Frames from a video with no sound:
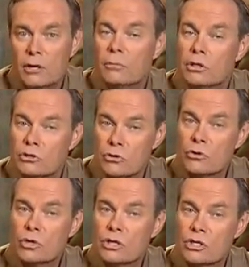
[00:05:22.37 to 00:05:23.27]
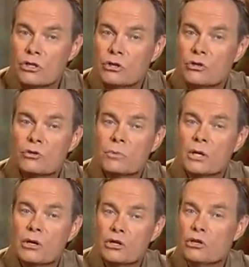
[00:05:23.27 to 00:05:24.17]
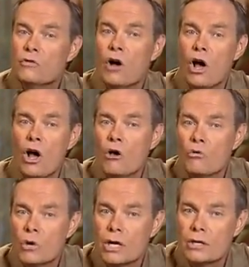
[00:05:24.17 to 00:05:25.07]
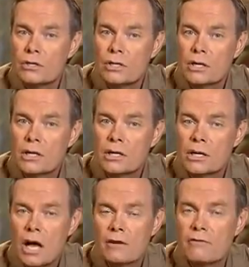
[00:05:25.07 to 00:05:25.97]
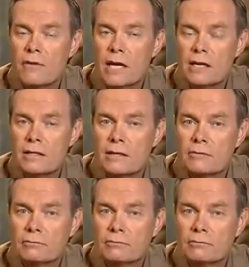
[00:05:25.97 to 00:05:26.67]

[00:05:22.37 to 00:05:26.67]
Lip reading: But the truth is, in your spirit, you've always got faith.